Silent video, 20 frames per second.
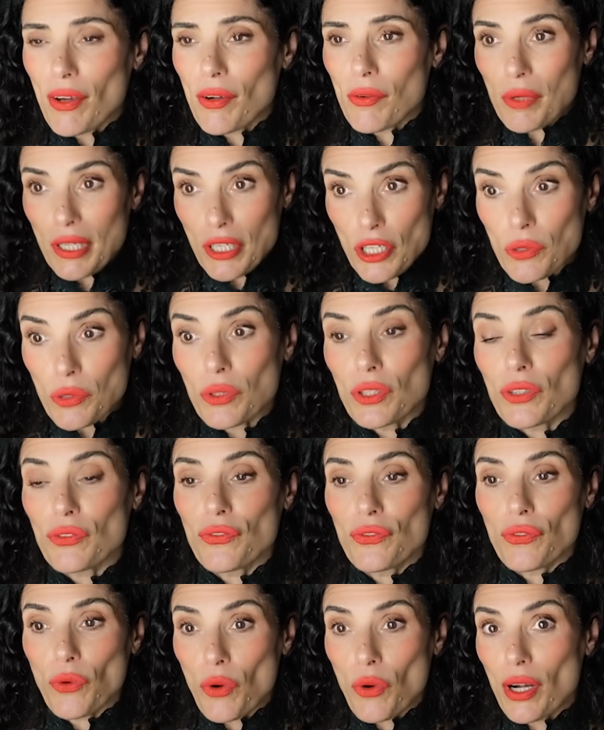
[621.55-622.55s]
a ritual
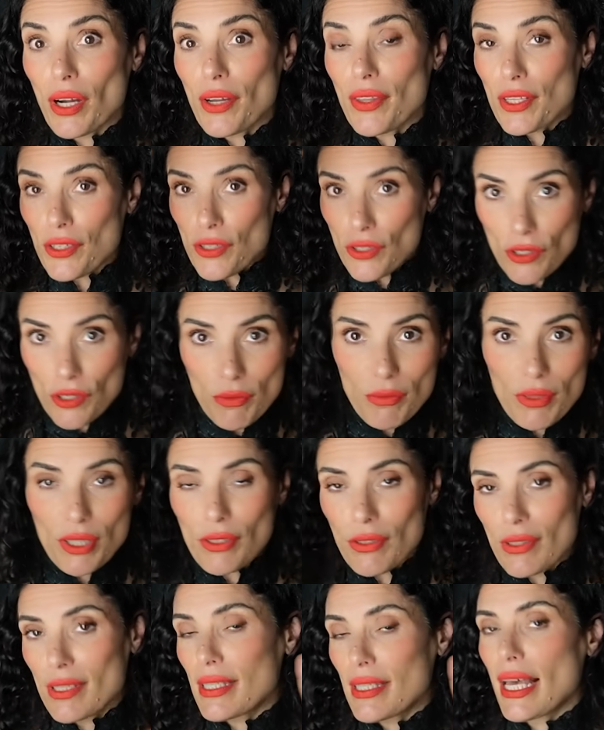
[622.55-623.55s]
for this new
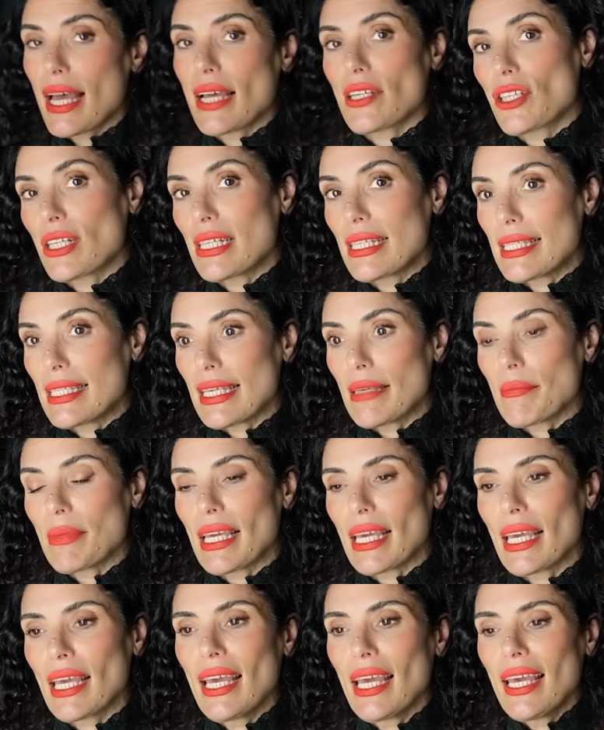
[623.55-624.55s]
moon slash
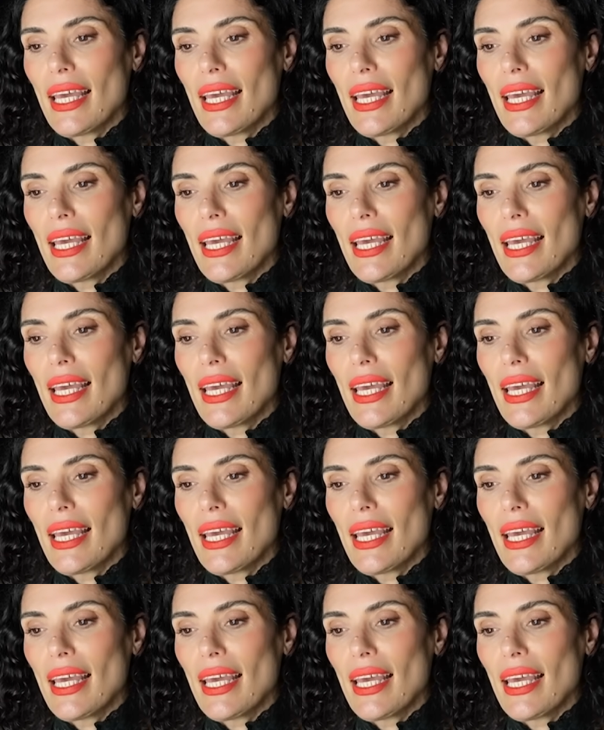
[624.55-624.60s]
cazimi.